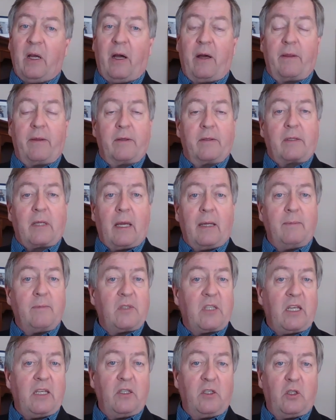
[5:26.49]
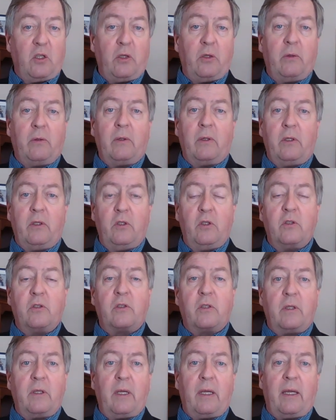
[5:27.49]
Other times they do.
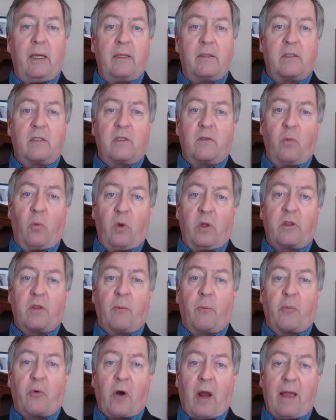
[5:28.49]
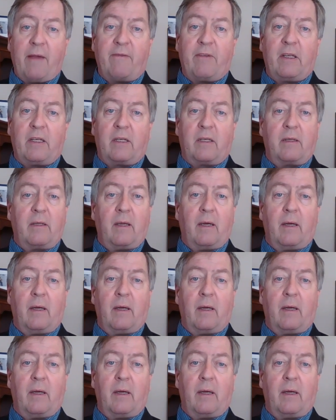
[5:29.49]
Usually it's with a private